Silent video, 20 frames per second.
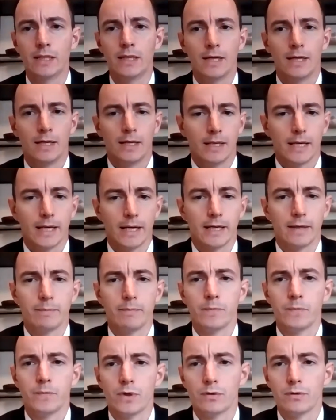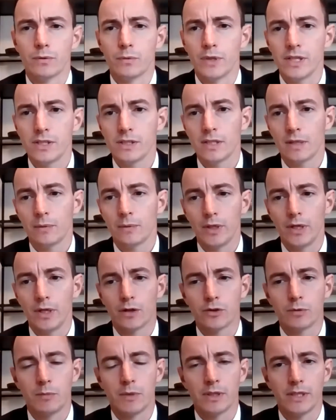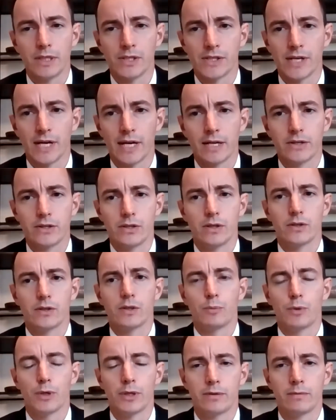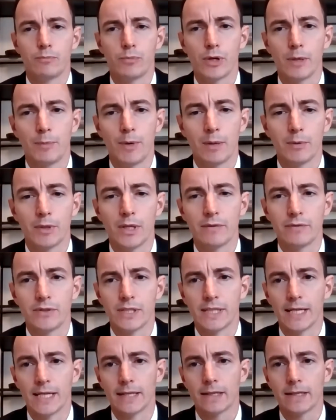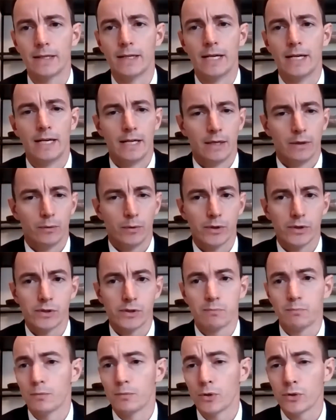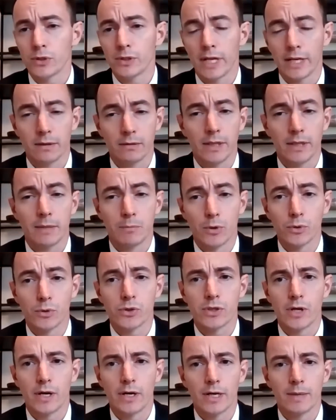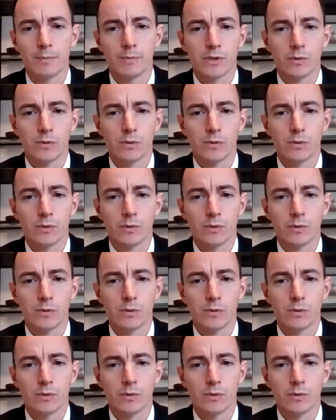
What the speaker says: The reason that we ultimately decided to put ApartmentLove together was most like most startups.